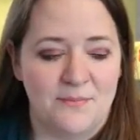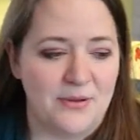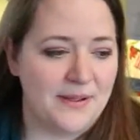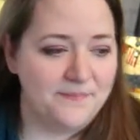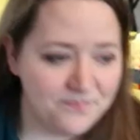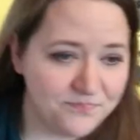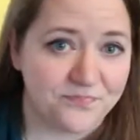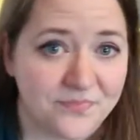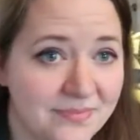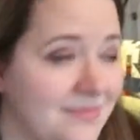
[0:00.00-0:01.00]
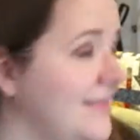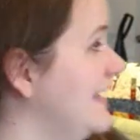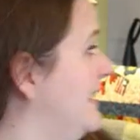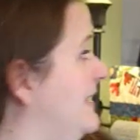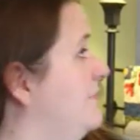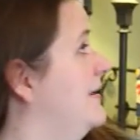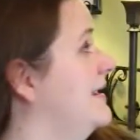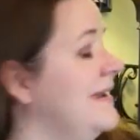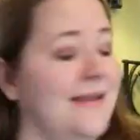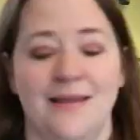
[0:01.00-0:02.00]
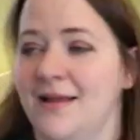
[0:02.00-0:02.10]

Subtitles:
But anyway,